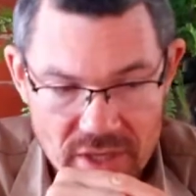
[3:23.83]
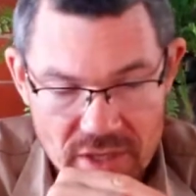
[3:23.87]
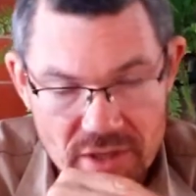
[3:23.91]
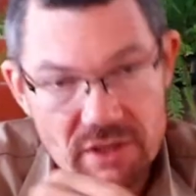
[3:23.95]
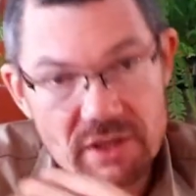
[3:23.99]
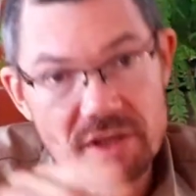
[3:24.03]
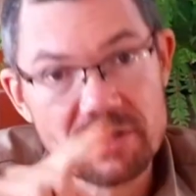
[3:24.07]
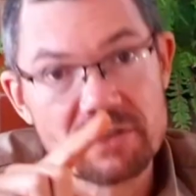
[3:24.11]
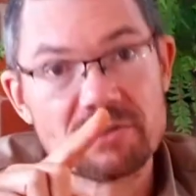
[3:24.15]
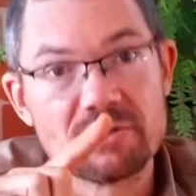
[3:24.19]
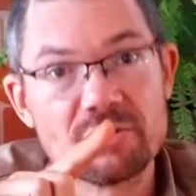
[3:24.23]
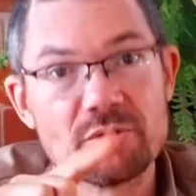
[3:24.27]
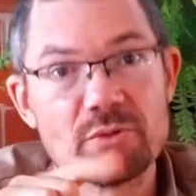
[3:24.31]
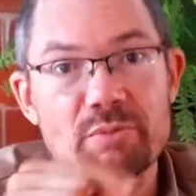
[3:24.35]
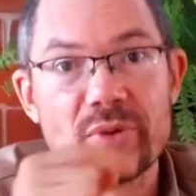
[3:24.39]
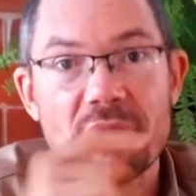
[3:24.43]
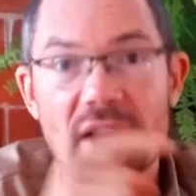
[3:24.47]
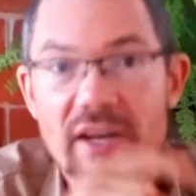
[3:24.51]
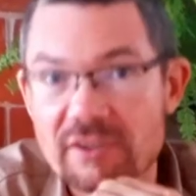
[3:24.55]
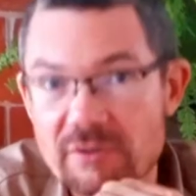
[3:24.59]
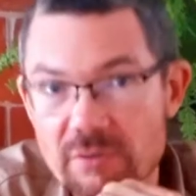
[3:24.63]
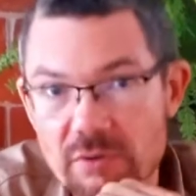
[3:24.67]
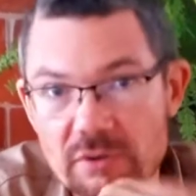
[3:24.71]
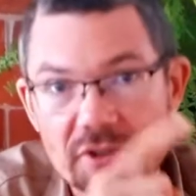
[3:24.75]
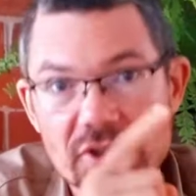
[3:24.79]
these new
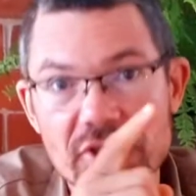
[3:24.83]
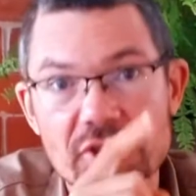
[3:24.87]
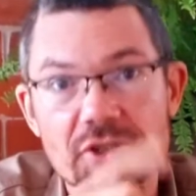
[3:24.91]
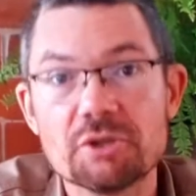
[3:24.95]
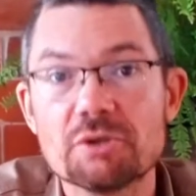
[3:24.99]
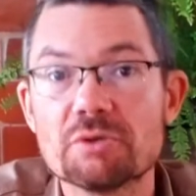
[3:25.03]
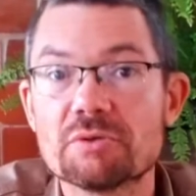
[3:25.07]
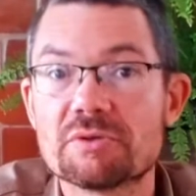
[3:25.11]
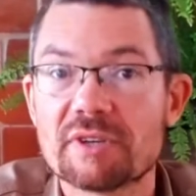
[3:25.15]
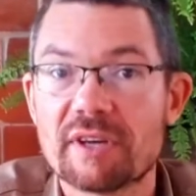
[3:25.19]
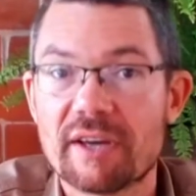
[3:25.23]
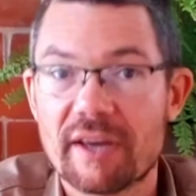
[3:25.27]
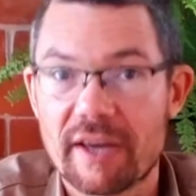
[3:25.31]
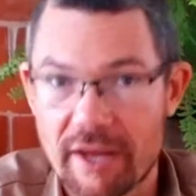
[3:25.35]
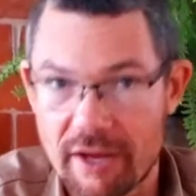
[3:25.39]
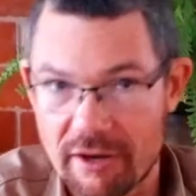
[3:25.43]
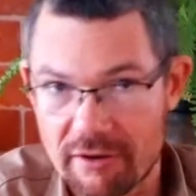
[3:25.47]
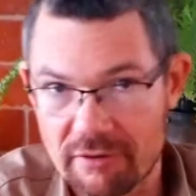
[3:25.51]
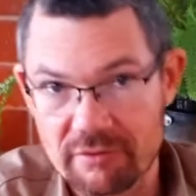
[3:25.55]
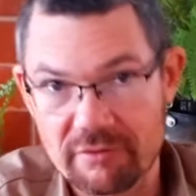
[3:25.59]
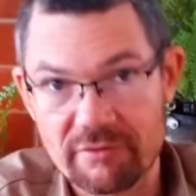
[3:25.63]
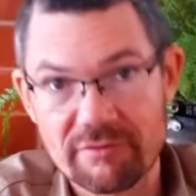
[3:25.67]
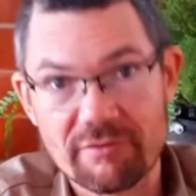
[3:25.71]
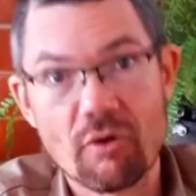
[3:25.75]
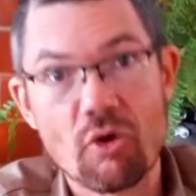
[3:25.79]
buds will shoot
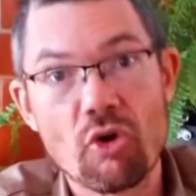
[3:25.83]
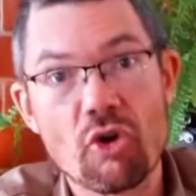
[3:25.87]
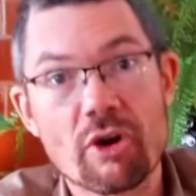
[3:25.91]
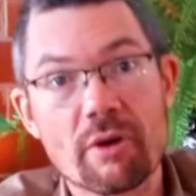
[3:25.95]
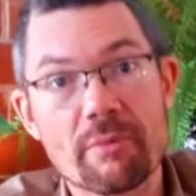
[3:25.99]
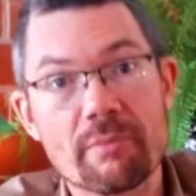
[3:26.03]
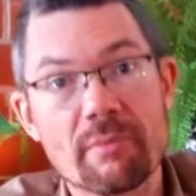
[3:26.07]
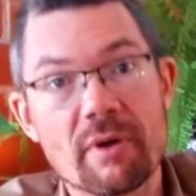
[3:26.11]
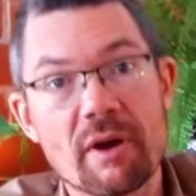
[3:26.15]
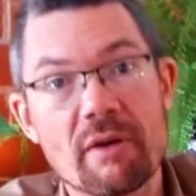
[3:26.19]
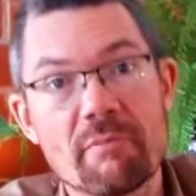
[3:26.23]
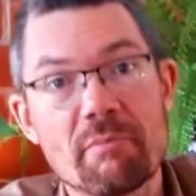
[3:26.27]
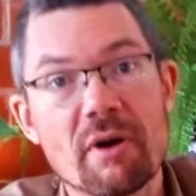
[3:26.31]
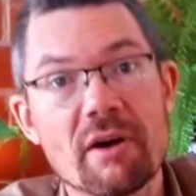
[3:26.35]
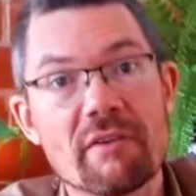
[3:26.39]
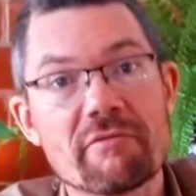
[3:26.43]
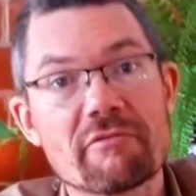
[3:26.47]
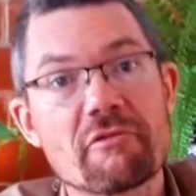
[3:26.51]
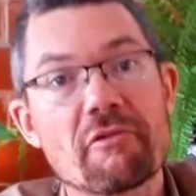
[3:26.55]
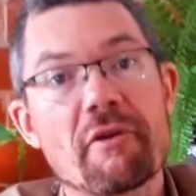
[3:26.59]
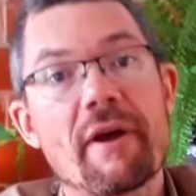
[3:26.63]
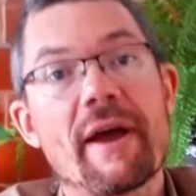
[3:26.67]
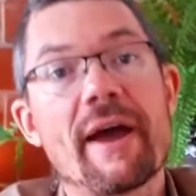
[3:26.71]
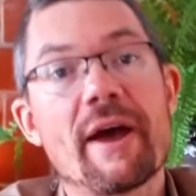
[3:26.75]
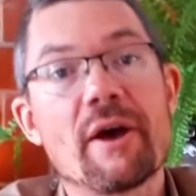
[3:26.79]
and form above
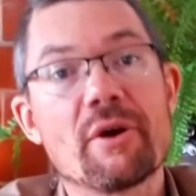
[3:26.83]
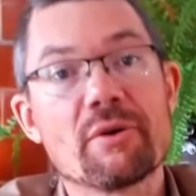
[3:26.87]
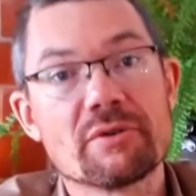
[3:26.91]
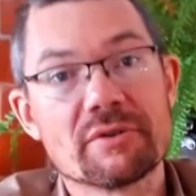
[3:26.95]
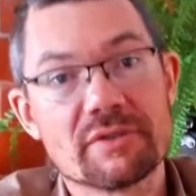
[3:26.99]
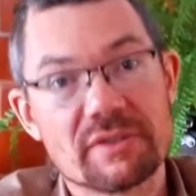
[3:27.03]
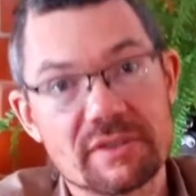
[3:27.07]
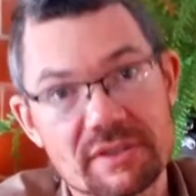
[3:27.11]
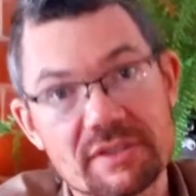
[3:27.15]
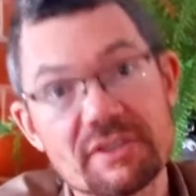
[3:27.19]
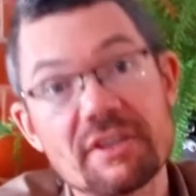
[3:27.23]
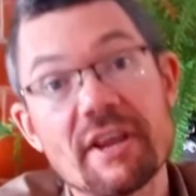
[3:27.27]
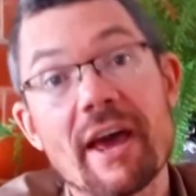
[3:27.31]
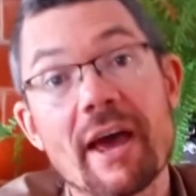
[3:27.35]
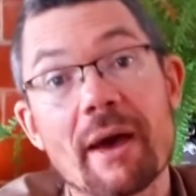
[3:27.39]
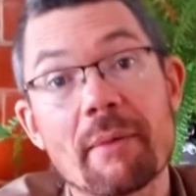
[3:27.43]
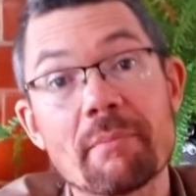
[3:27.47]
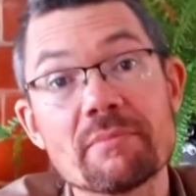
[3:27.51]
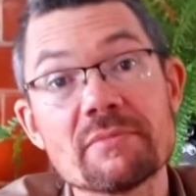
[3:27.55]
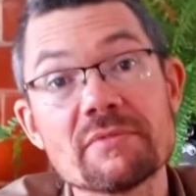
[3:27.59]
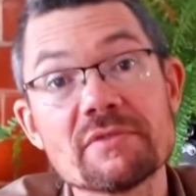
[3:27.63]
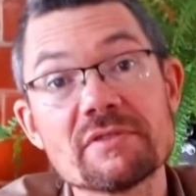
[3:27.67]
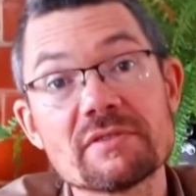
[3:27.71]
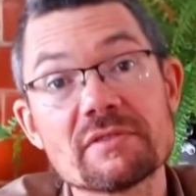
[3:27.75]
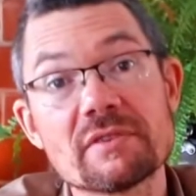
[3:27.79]
ground
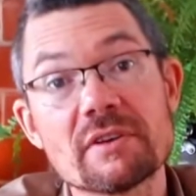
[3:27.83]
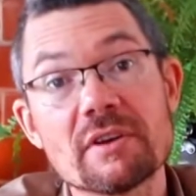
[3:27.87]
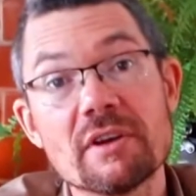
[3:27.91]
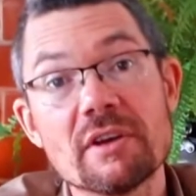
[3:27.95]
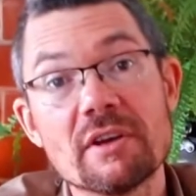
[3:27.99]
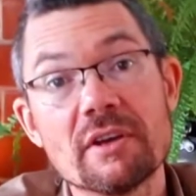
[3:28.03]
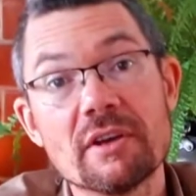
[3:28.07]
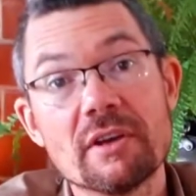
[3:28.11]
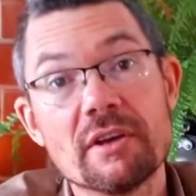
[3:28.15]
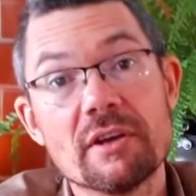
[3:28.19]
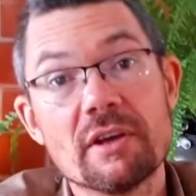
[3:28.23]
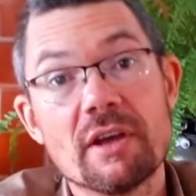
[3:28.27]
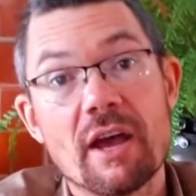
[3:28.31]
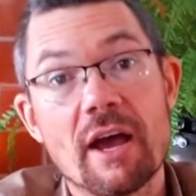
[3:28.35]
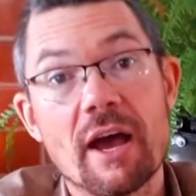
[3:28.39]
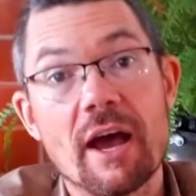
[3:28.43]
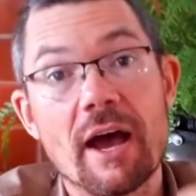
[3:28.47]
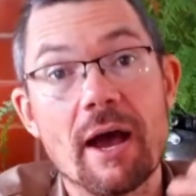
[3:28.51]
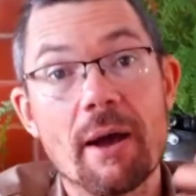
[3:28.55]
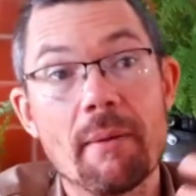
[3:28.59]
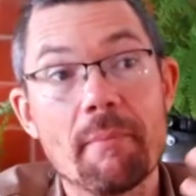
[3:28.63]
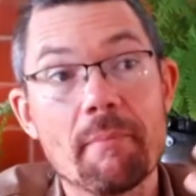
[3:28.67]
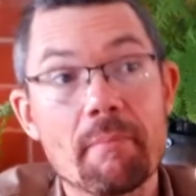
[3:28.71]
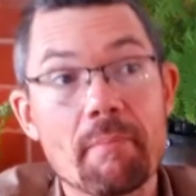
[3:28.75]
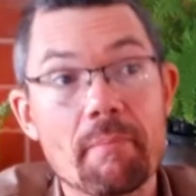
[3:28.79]
stems
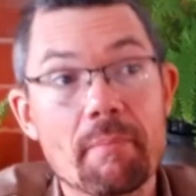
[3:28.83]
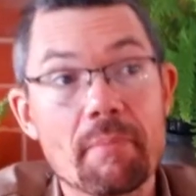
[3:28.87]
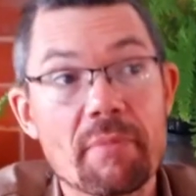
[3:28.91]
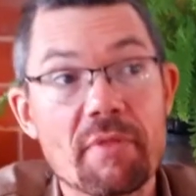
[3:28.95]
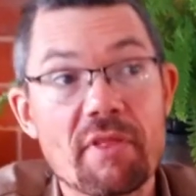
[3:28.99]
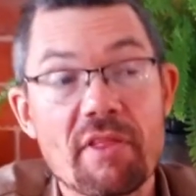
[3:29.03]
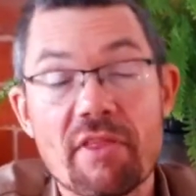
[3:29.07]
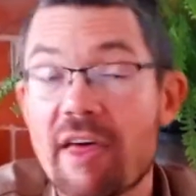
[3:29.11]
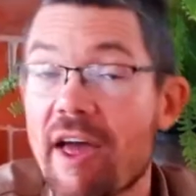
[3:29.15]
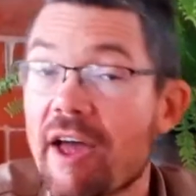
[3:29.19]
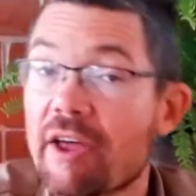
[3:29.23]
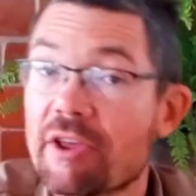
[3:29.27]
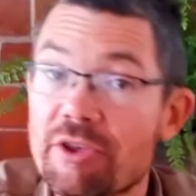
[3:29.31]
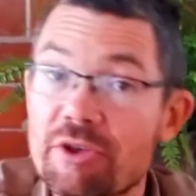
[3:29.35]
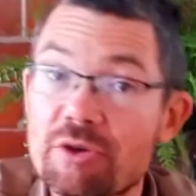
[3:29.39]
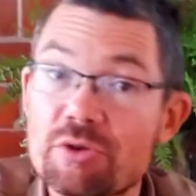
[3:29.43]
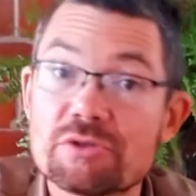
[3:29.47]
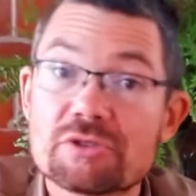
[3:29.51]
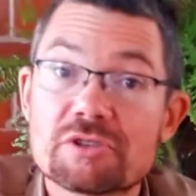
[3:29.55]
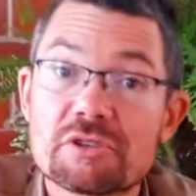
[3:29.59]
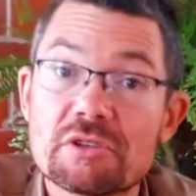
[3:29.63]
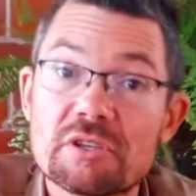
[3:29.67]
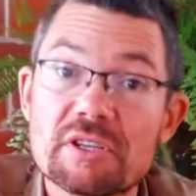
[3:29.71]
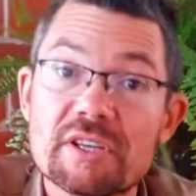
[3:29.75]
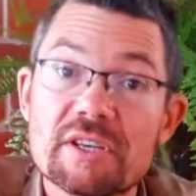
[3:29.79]
that
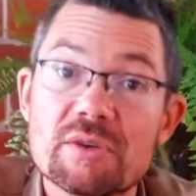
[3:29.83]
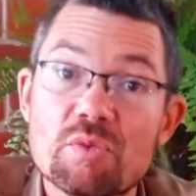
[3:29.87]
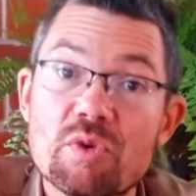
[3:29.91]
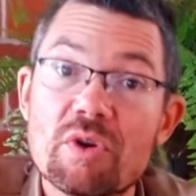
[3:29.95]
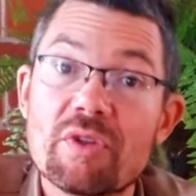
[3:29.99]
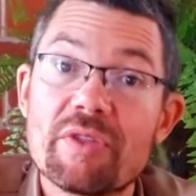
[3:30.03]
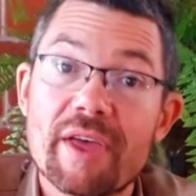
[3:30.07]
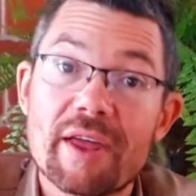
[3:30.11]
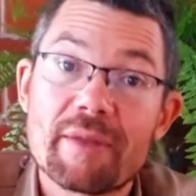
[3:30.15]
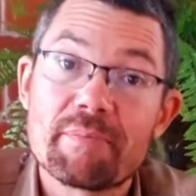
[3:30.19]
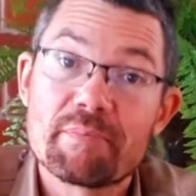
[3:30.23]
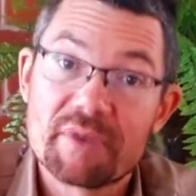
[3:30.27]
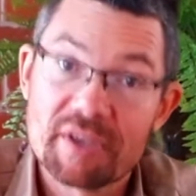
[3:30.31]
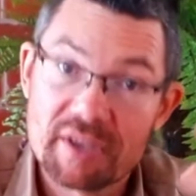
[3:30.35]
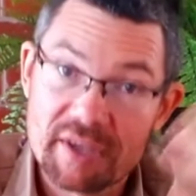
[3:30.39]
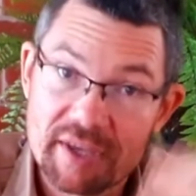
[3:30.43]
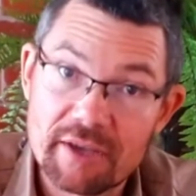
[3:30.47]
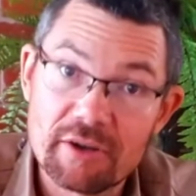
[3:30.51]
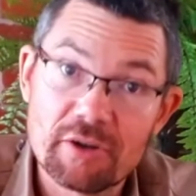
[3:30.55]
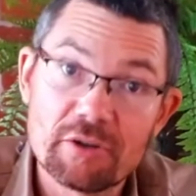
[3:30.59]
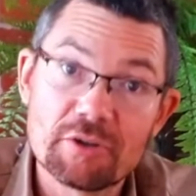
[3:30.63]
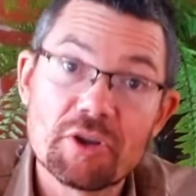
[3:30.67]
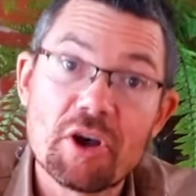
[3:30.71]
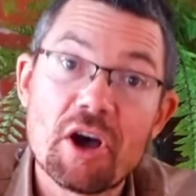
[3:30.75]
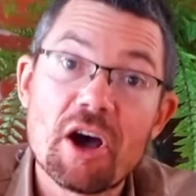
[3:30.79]
usually will then be
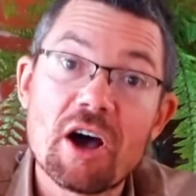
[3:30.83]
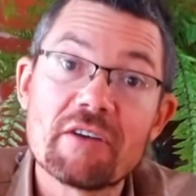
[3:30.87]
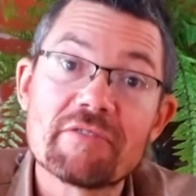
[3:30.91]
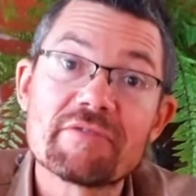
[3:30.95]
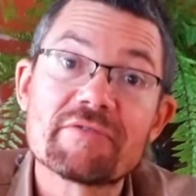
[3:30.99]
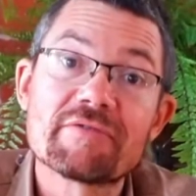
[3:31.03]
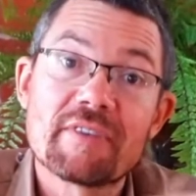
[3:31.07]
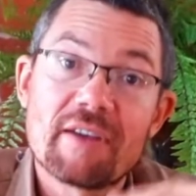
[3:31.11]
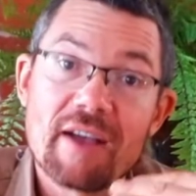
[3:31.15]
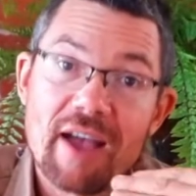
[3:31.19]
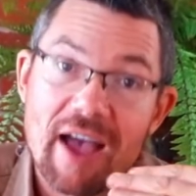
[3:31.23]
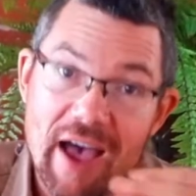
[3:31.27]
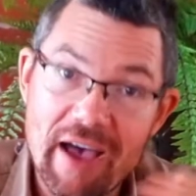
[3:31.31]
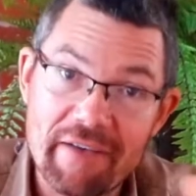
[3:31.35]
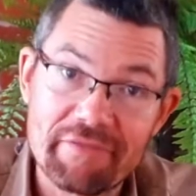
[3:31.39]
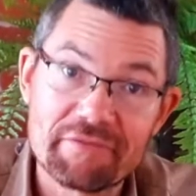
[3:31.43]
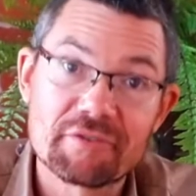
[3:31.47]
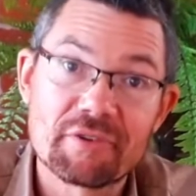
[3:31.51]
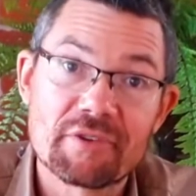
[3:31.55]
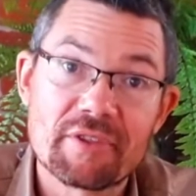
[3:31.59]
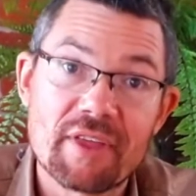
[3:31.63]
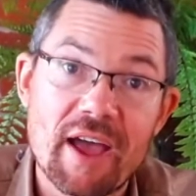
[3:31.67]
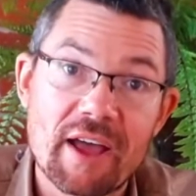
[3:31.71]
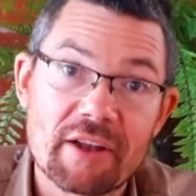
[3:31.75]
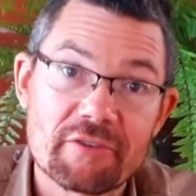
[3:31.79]
killed off
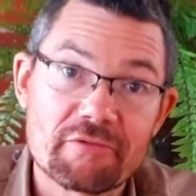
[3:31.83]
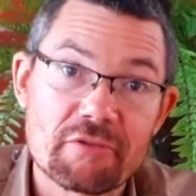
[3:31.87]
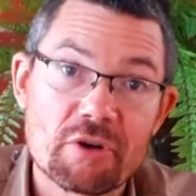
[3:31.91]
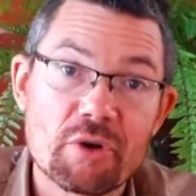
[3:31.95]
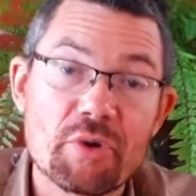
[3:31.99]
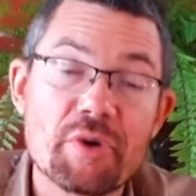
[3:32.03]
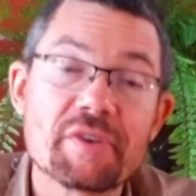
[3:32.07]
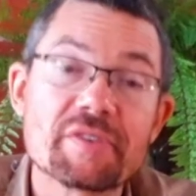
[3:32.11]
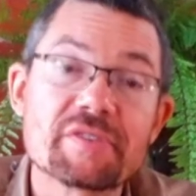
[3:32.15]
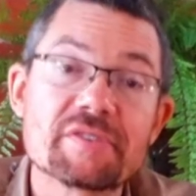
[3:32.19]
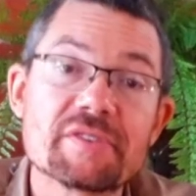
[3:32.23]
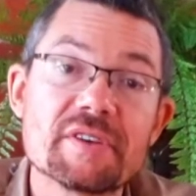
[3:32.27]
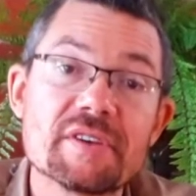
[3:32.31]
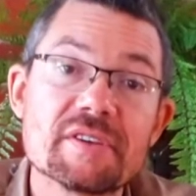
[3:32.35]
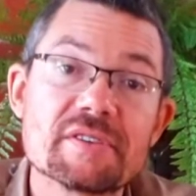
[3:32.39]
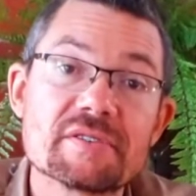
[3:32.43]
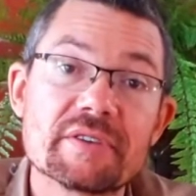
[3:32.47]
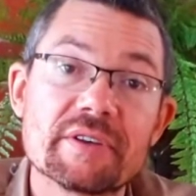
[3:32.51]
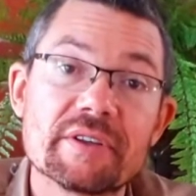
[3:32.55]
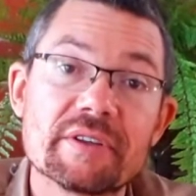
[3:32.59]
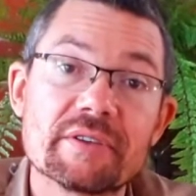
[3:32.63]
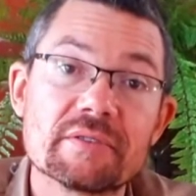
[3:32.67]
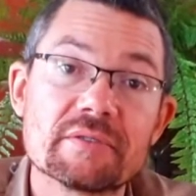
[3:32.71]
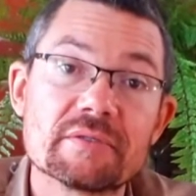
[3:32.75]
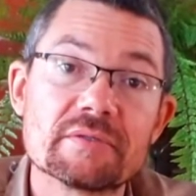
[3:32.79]
after that growing
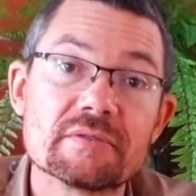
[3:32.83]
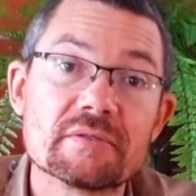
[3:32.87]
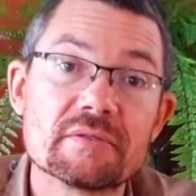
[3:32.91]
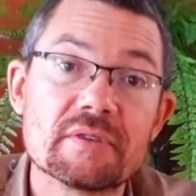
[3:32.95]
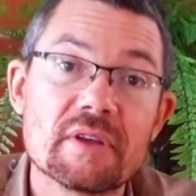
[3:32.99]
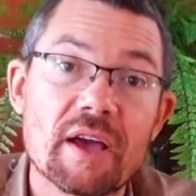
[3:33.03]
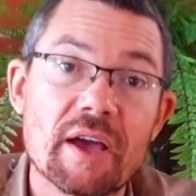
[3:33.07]
season